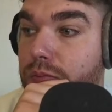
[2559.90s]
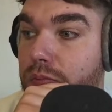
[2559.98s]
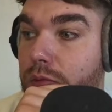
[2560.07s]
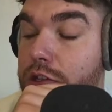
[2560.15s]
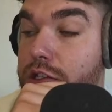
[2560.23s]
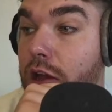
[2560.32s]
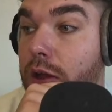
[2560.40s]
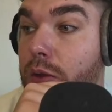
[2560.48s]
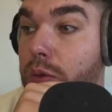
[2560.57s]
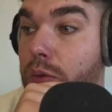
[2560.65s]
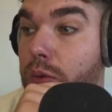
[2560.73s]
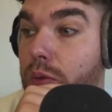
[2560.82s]

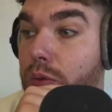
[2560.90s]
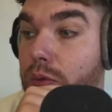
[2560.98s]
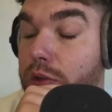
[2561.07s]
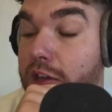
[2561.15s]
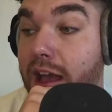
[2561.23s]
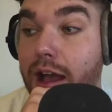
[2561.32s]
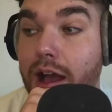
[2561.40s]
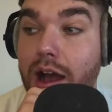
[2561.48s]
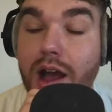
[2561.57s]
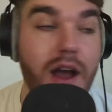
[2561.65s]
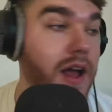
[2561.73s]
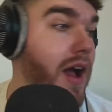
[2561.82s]
So yeah,
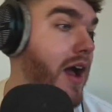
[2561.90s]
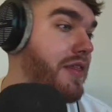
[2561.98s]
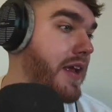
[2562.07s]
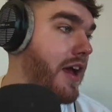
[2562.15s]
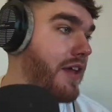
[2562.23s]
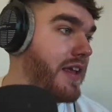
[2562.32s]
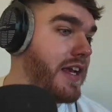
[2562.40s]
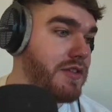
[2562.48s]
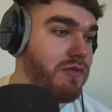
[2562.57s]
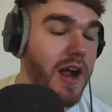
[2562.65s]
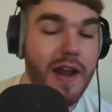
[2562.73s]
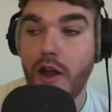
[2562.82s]
I think he's
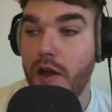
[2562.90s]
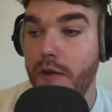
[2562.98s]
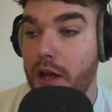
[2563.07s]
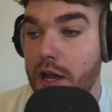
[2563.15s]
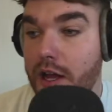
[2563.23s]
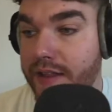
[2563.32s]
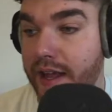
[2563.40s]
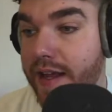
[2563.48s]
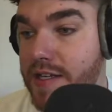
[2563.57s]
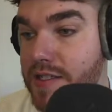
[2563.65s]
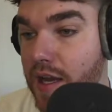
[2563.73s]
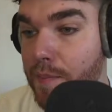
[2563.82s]
right. Look,
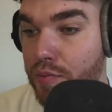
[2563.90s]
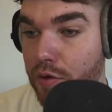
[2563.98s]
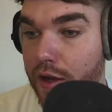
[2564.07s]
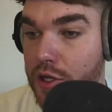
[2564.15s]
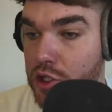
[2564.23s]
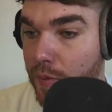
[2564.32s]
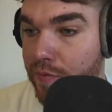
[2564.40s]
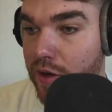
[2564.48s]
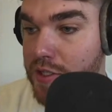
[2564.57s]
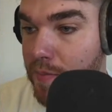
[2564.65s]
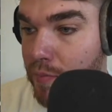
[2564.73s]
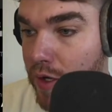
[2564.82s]
Decky's done a brilliant job for
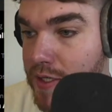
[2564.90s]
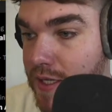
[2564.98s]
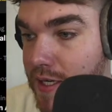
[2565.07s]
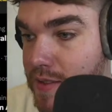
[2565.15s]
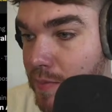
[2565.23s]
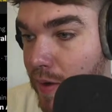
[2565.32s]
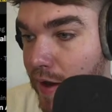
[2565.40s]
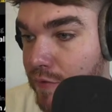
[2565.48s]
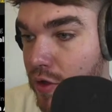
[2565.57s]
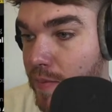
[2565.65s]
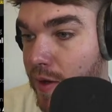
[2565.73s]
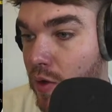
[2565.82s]
us in pre-season, playing
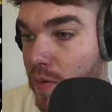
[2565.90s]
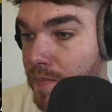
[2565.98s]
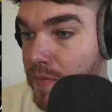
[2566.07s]
through the middle.